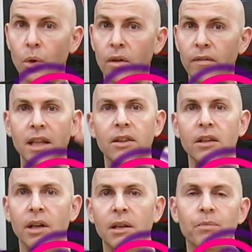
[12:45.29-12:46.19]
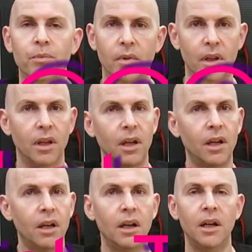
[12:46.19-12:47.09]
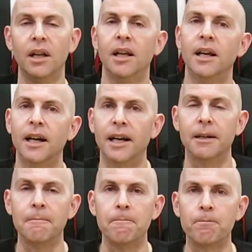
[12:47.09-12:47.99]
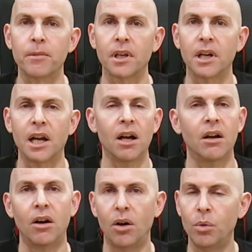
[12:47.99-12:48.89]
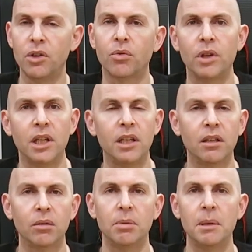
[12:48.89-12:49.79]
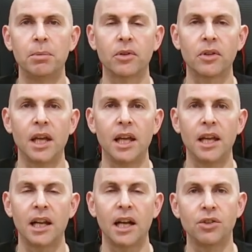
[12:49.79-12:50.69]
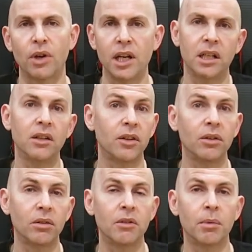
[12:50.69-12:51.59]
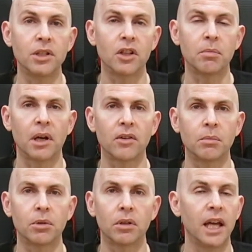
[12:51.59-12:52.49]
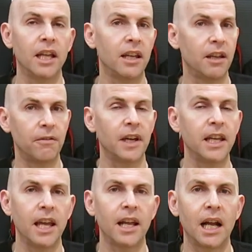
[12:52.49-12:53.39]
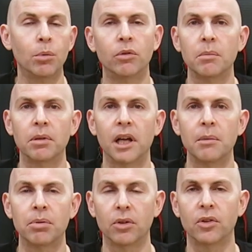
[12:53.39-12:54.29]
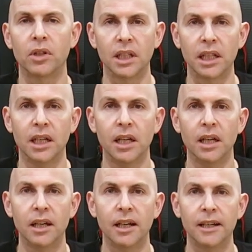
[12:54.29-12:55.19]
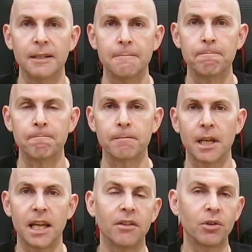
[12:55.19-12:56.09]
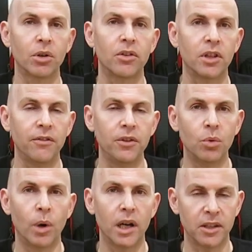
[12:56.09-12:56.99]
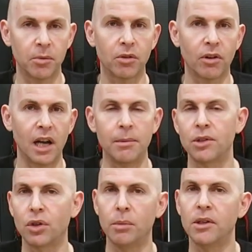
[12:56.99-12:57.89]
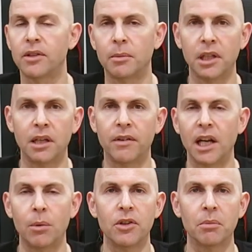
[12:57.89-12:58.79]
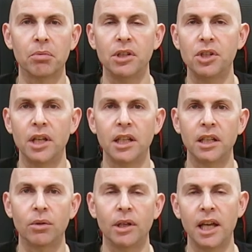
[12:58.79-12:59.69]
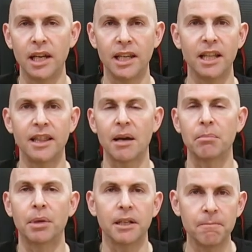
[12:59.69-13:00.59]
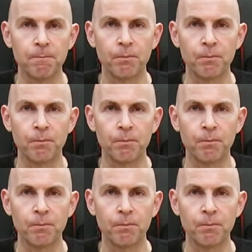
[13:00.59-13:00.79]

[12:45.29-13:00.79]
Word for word: Fancy, right? I always read what people say, and I try to consider as much as possible, and if I can, I will reply personally. And of course, if you want to subscribe and show me some love, I always appreciate it. Go ahead and hit that button.